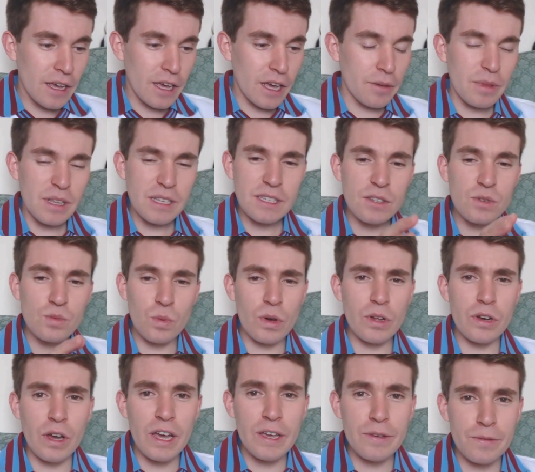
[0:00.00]
This is
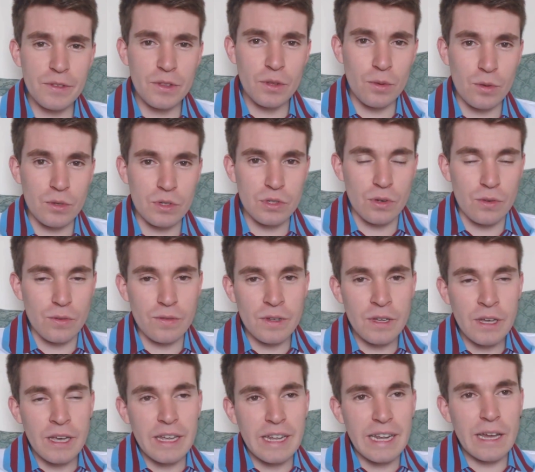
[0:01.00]
one I've thought of.
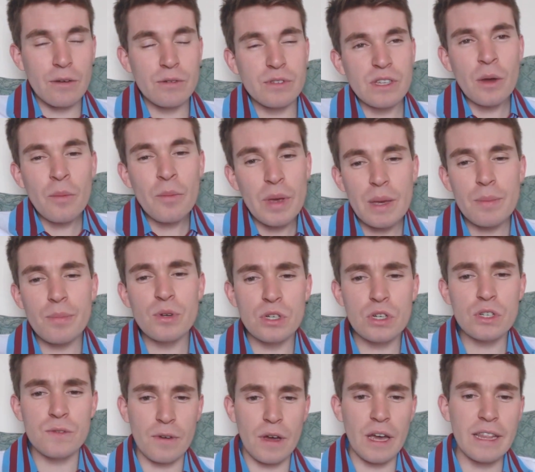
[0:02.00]
Now, some people
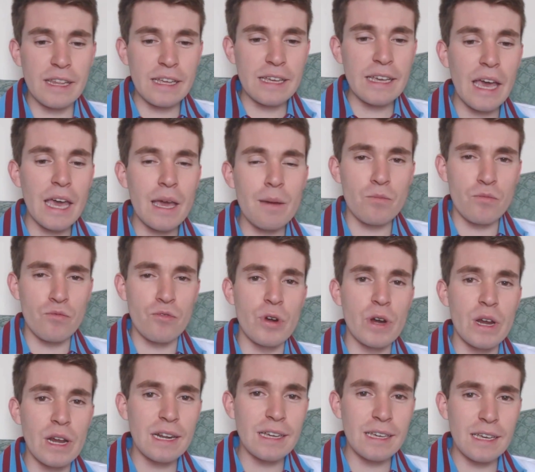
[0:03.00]
just find the game
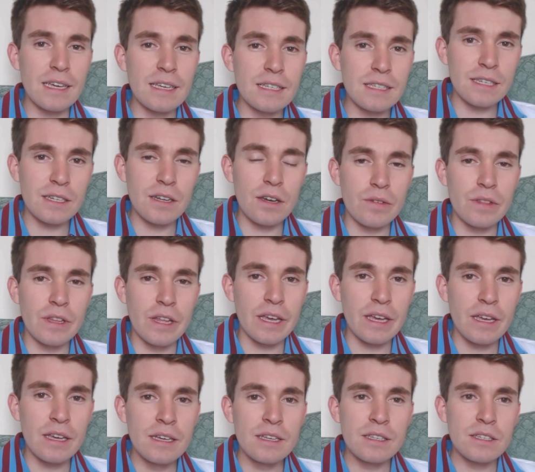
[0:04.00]
really easy, don't
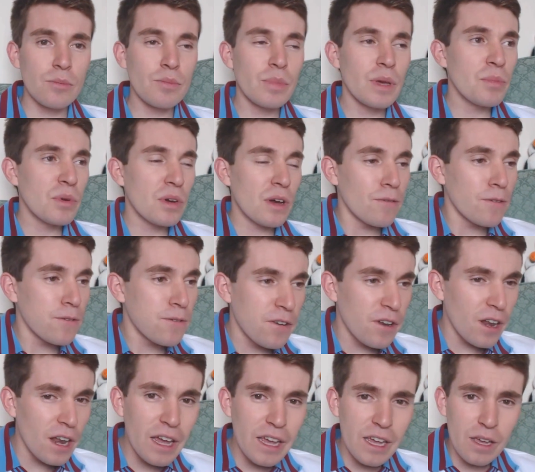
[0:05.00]
they? Some people can
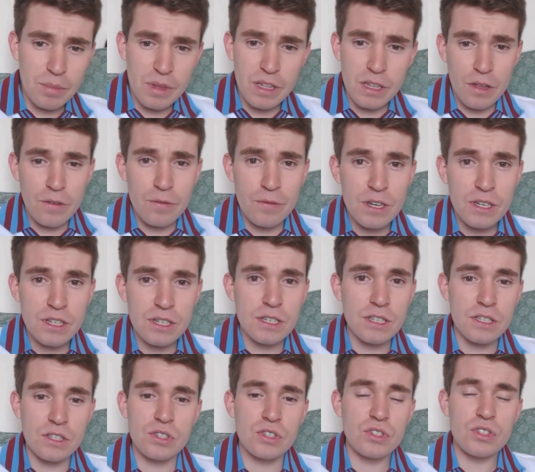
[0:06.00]
fly up the
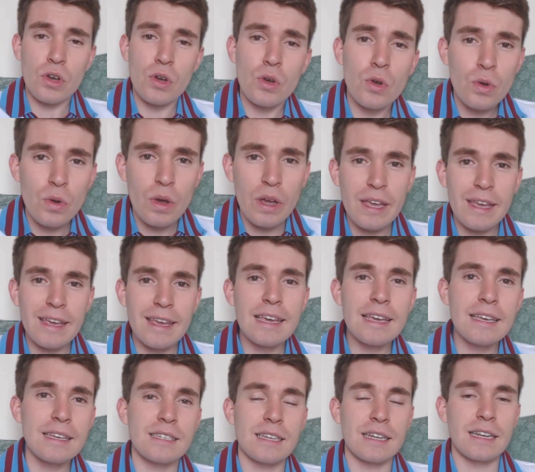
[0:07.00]
division so
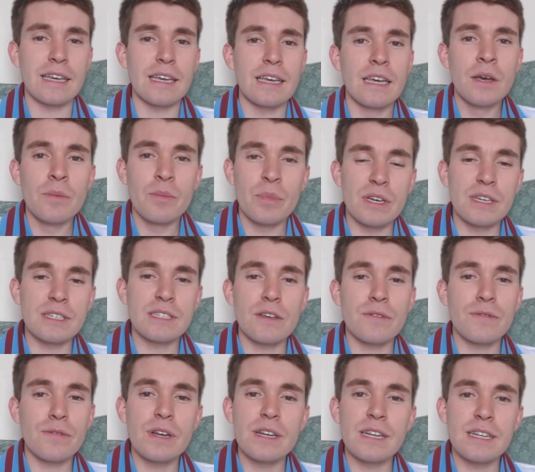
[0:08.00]
easily because
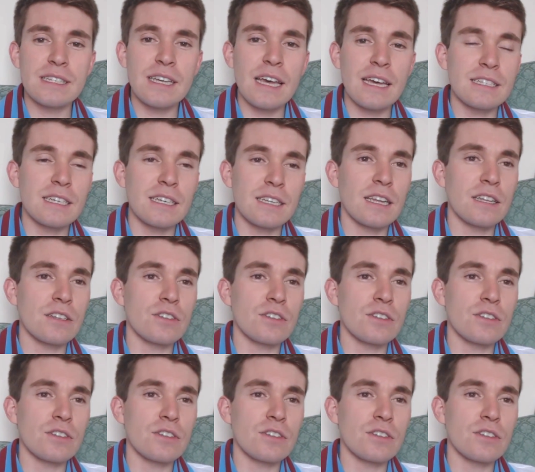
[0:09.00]
they find a tactic